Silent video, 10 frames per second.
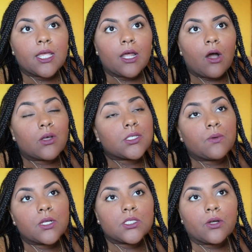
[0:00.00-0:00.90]
And I also
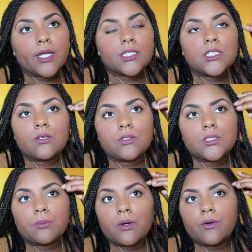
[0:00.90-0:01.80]
want to start a
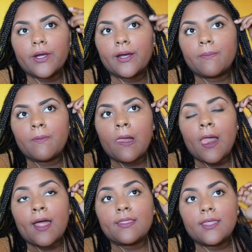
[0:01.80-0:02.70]
children's program
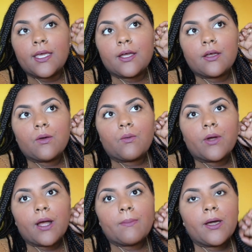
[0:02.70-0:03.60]
there where I'm